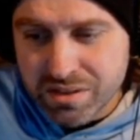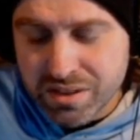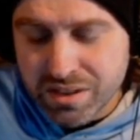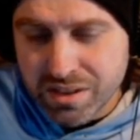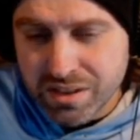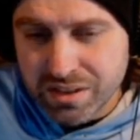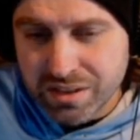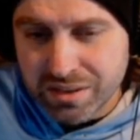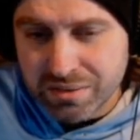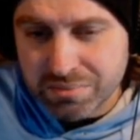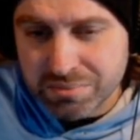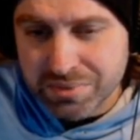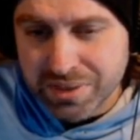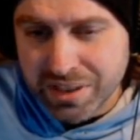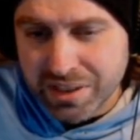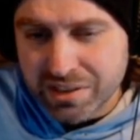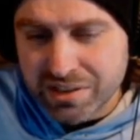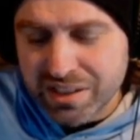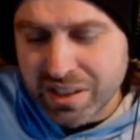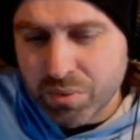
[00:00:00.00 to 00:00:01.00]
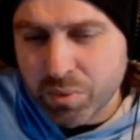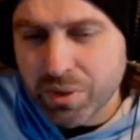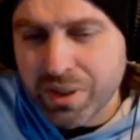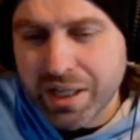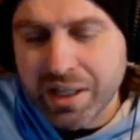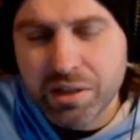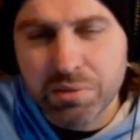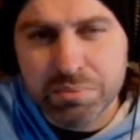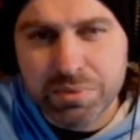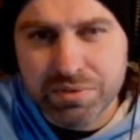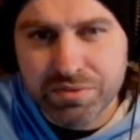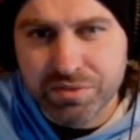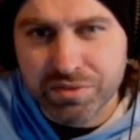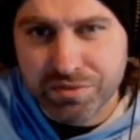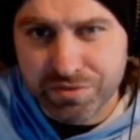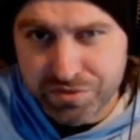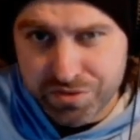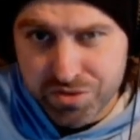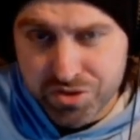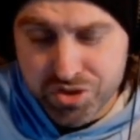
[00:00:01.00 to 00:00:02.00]
that will help me for the
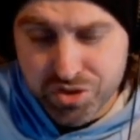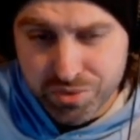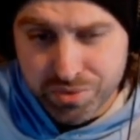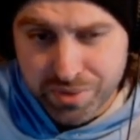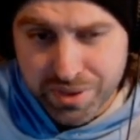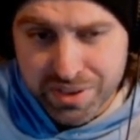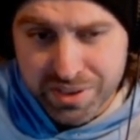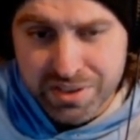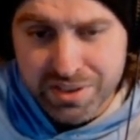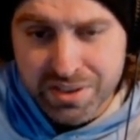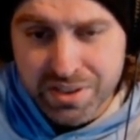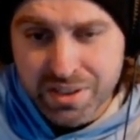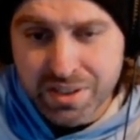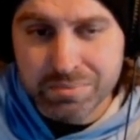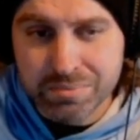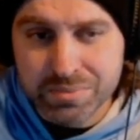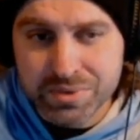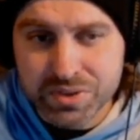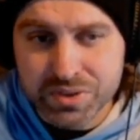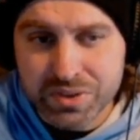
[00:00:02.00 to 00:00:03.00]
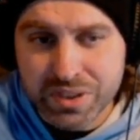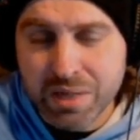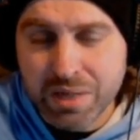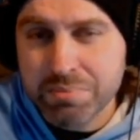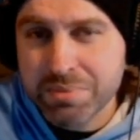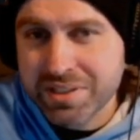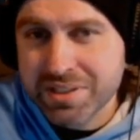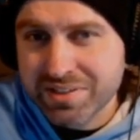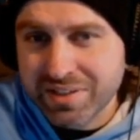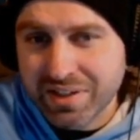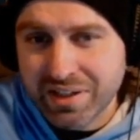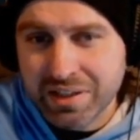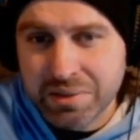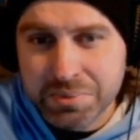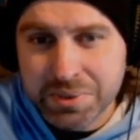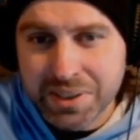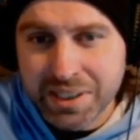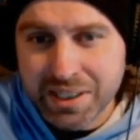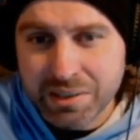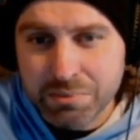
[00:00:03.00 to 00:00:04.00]
future, right? To not be time
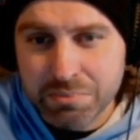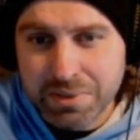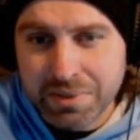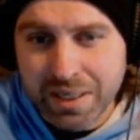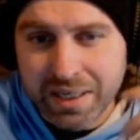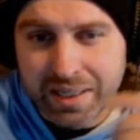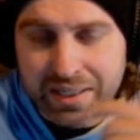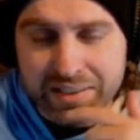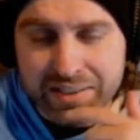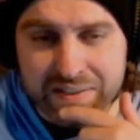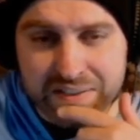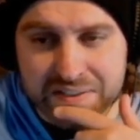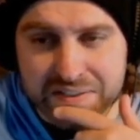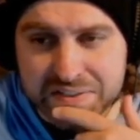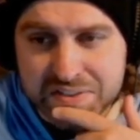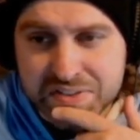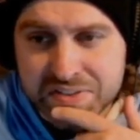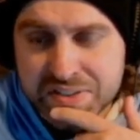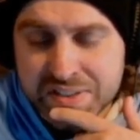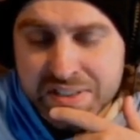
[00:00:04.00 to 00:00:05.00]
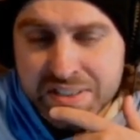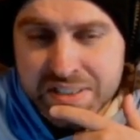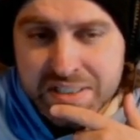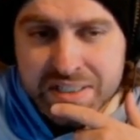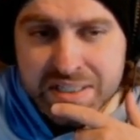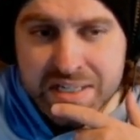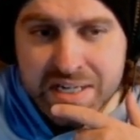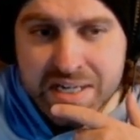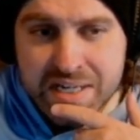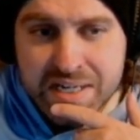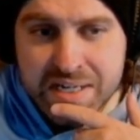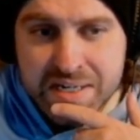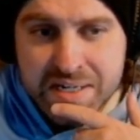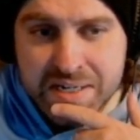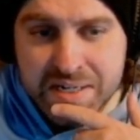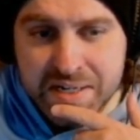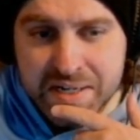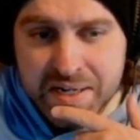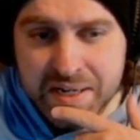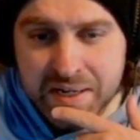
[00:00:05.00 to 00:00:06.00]
gated behind this.
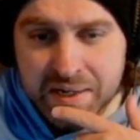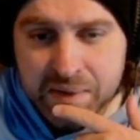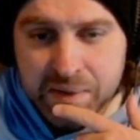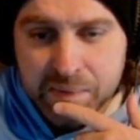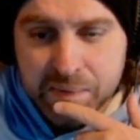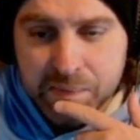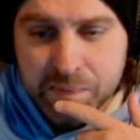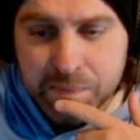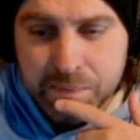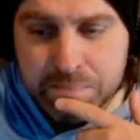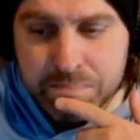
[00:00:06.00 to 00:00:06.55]
Now,